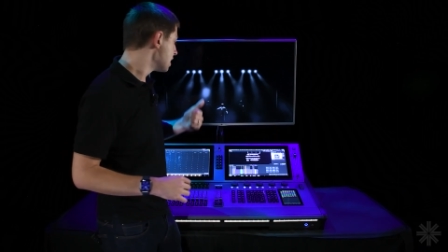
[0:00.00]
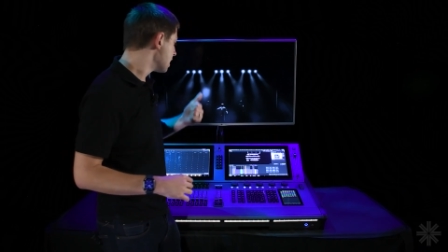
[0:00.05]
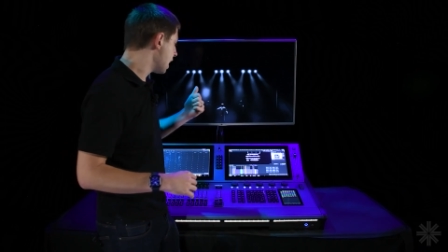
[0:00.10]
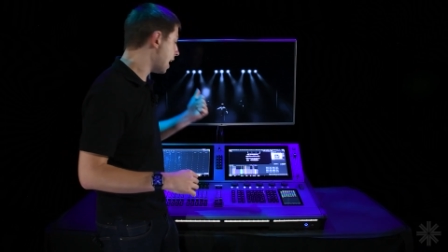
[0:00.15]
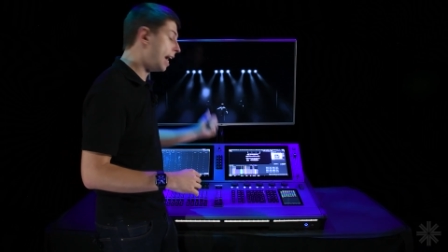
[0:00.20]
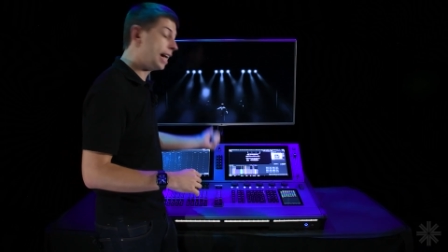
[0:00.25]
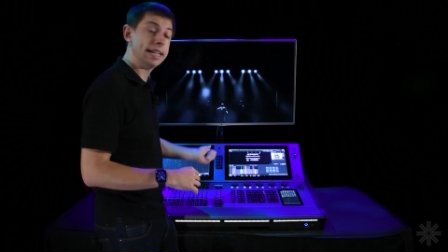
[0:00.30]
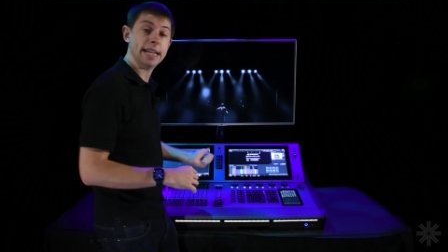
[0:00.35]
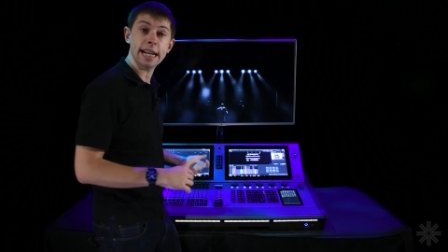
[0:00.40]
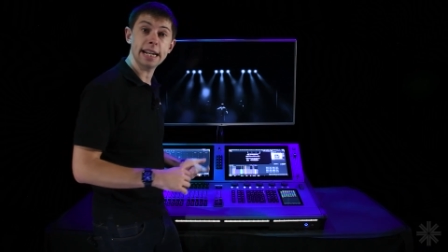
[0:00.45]

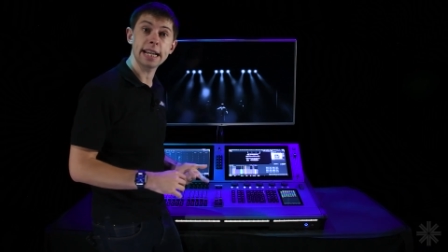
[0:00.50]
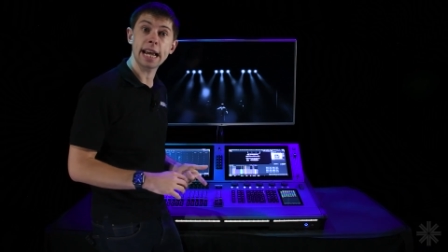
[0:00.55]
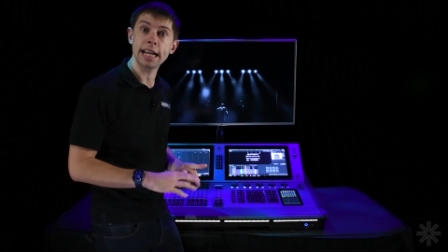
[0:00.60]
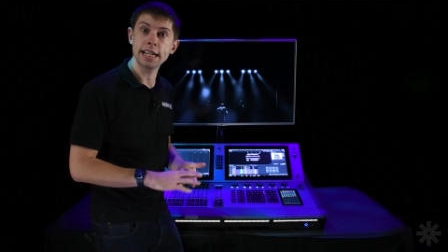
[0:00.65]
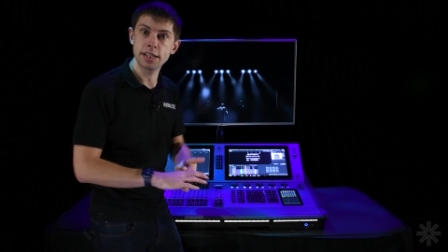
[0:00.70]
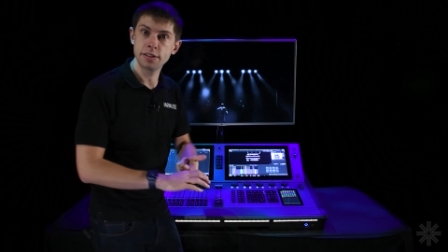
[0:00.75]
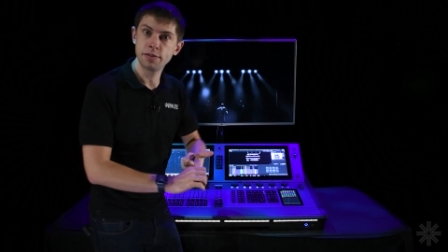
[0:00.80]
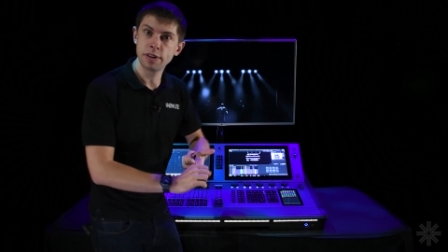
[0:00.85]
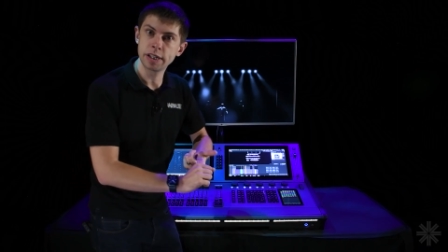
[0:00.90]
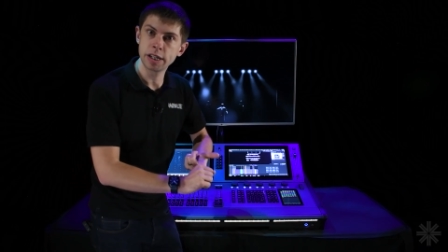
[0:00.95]
a
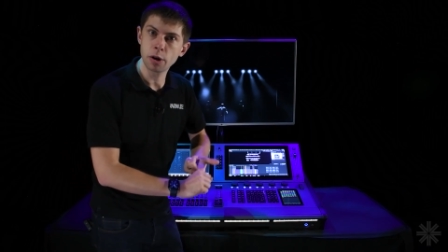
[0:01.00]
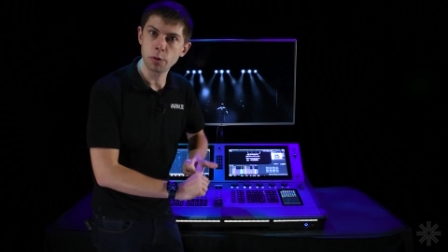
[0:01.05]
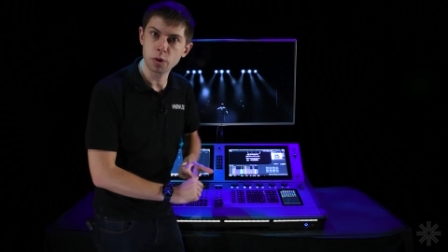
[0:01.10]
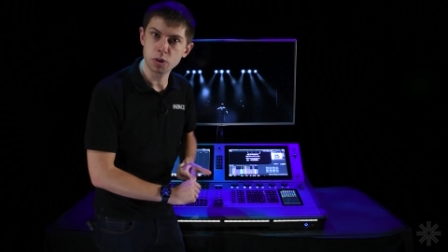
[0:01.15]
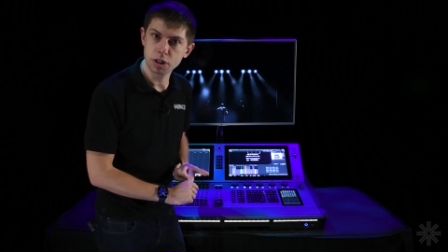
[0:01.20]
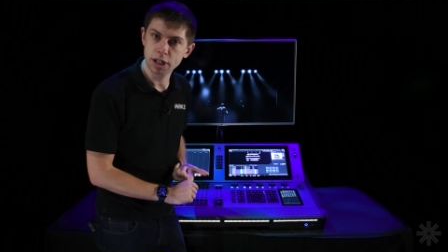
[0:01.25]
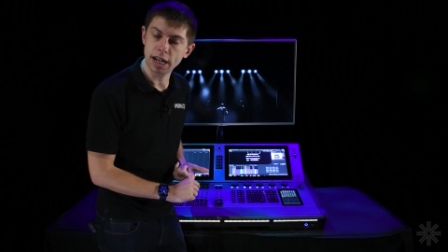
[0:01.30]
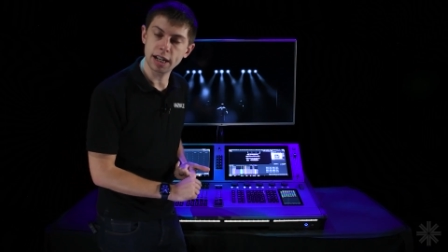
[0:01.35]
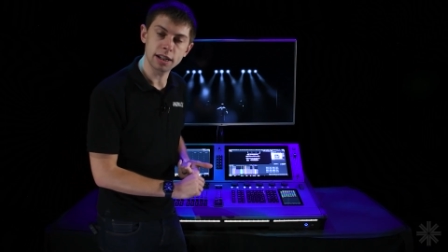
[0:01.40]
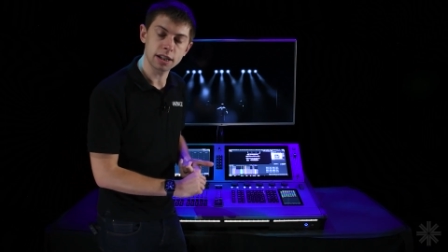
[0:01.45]
dedicated video on
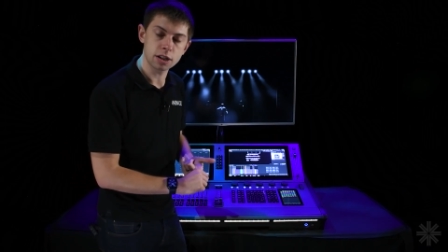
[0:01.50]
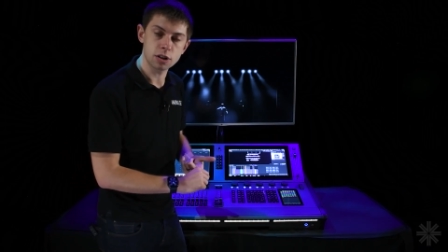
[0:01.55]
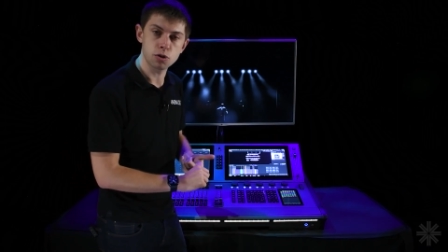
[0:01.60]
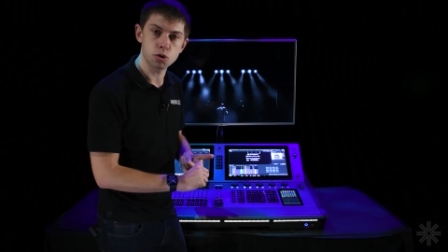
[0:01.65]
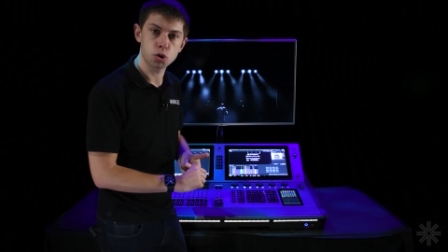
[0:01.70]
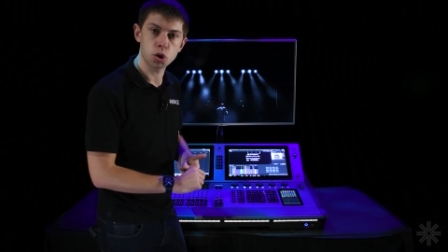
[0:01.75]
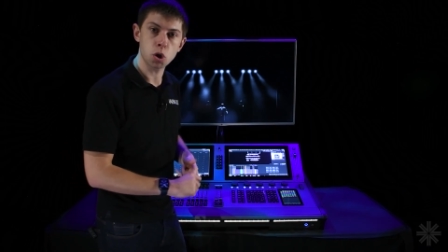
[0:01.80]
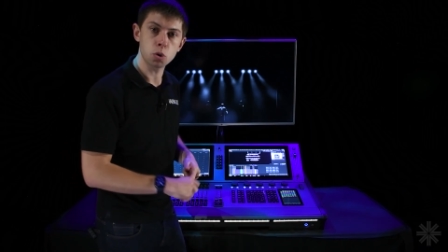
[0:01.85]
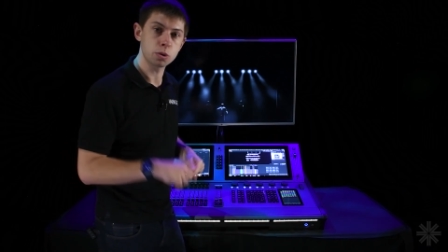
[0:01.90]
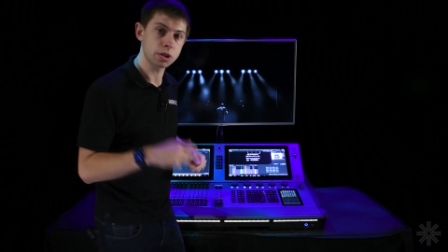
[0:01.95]
color control.